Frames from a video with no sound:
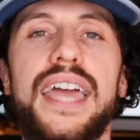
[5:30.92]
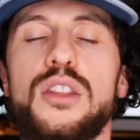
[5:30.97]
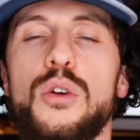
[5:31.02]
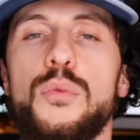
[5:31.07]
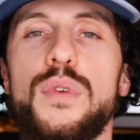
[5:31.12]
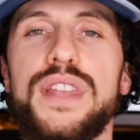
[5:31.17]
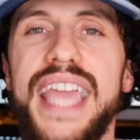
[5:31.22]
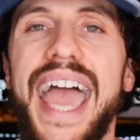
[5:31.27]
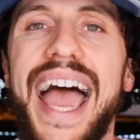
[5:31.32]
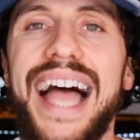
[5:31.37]
And
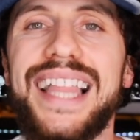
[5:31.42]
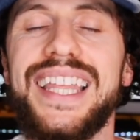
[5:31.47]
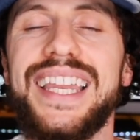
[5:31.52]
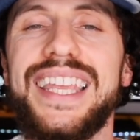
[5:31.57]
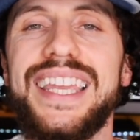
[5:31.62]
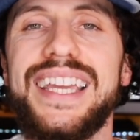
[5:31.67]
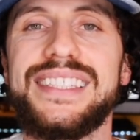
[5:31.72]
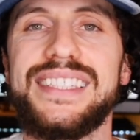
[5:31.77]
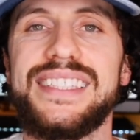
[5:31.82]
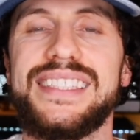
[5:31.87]
the
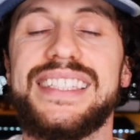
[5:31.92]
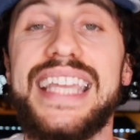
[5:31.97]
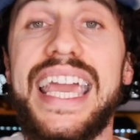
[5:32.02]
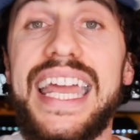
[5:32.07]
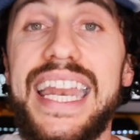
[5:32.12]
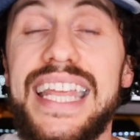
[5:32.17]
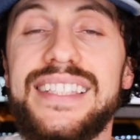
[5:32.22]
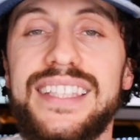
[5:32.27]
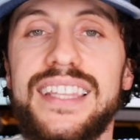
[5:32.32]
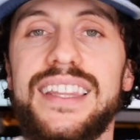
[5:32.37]
reality is
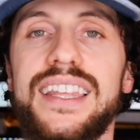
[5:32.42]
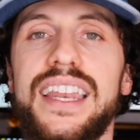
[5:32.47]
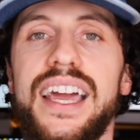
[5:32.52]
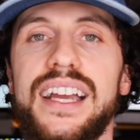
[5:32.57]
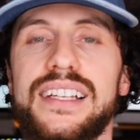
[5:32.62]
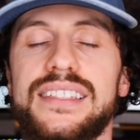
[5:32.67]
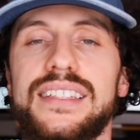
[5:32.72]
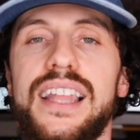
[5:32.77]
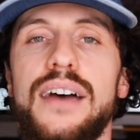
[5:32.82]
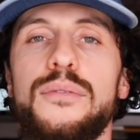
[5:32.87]
getting to the
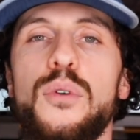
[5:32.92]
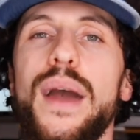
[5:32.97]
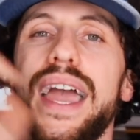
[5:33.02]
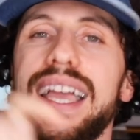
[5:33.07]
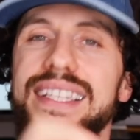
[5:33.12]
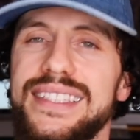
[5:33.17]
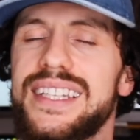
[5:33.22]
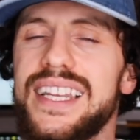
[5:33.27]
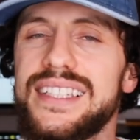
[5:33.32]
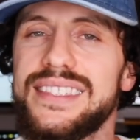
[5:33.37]
next level
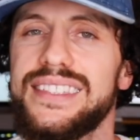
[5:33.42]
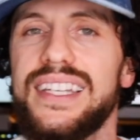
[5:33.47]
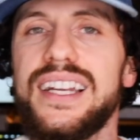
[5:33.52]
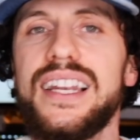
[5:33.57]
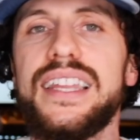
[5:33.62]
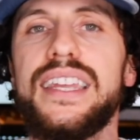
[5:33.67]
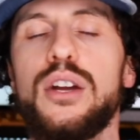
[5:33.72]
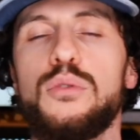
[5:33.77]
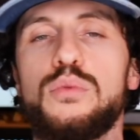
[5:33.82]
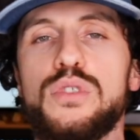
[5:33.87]
isn't
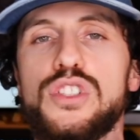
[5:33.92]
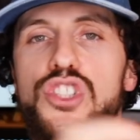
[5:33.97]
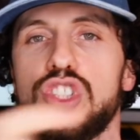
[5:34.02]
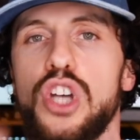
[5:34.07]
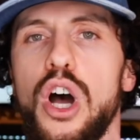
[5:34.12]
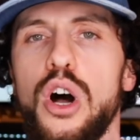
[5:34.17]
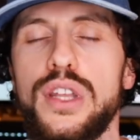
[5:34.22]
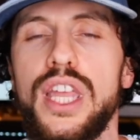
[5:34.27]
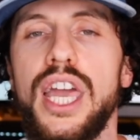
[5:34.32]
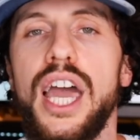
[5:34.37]
necessarily a
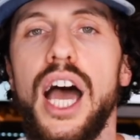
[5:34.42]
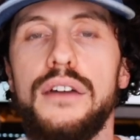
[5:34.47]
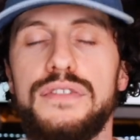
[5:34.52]
result